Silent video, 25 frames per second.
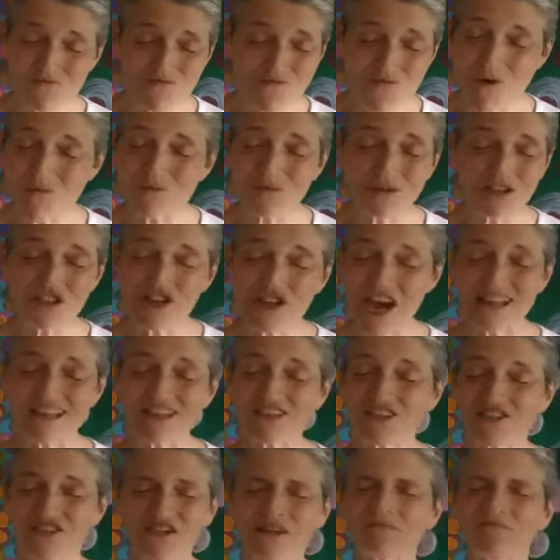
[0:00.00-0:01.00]
it won't be
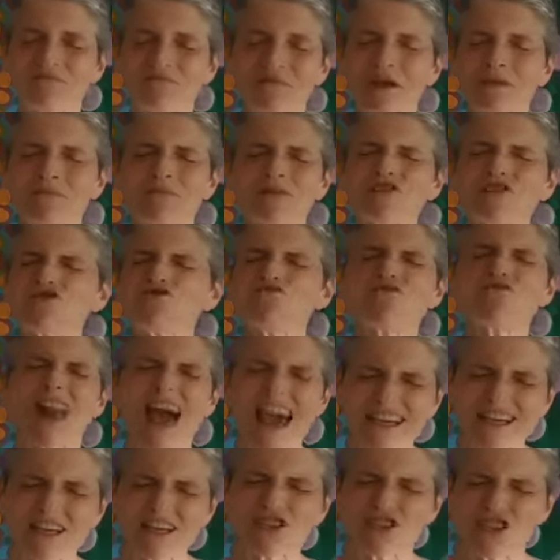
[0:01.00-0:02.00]
challenging, but you
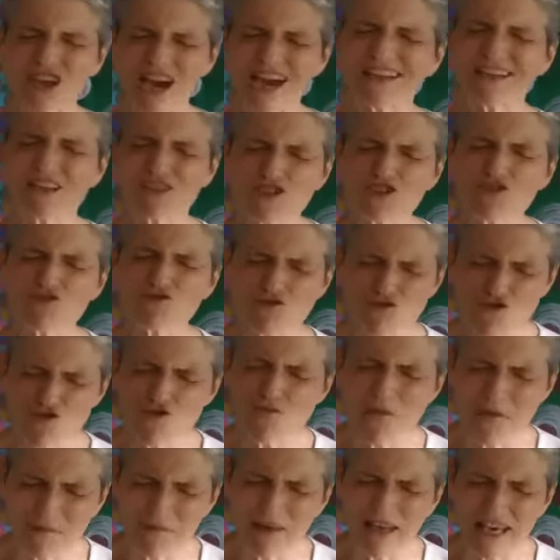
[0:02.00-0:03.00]
lack a challenge, you
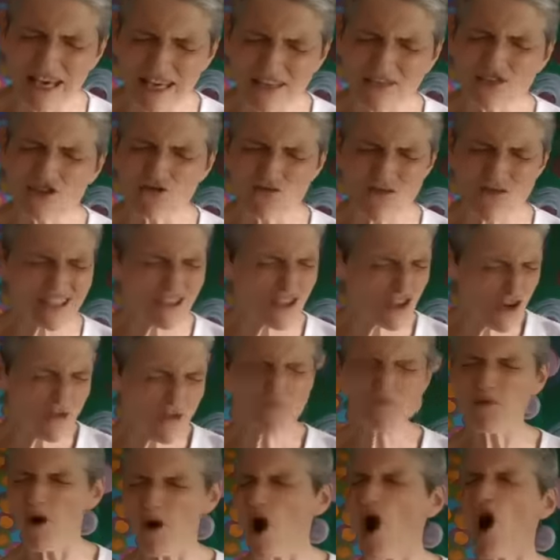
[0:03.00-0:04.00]
human beings. You get so
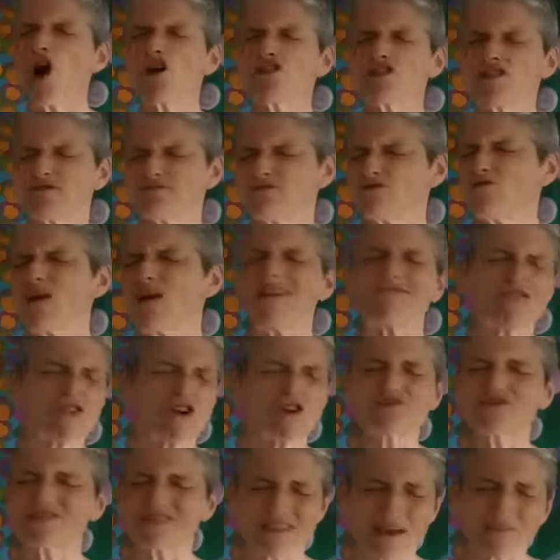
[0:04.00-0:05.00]
bored if you haven't
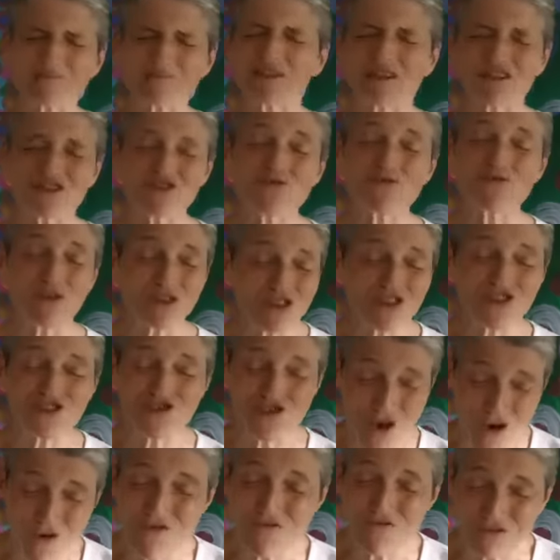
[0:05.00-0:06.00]
got something you want to
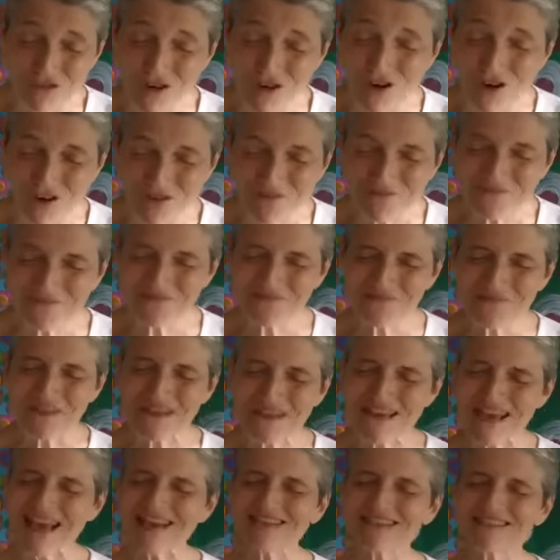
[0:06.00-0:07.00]
go for.
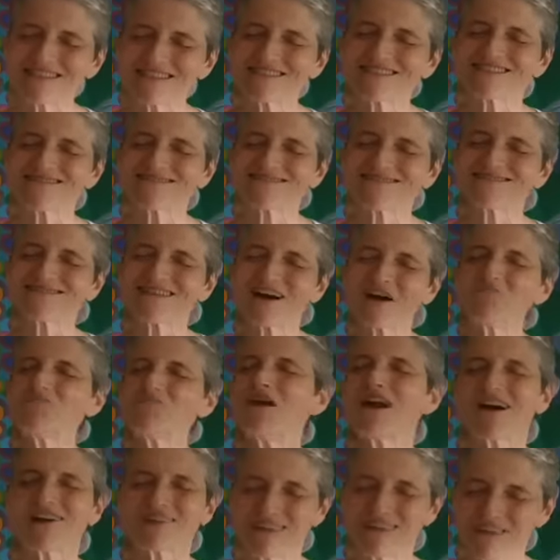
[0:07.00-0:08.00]
Yes. And
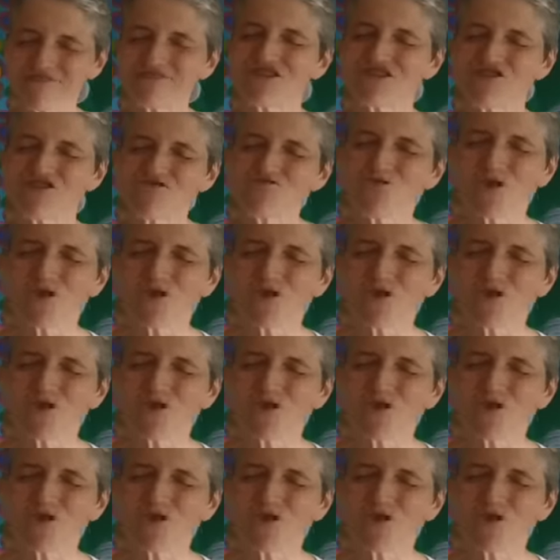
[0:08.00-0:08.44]
we are giving you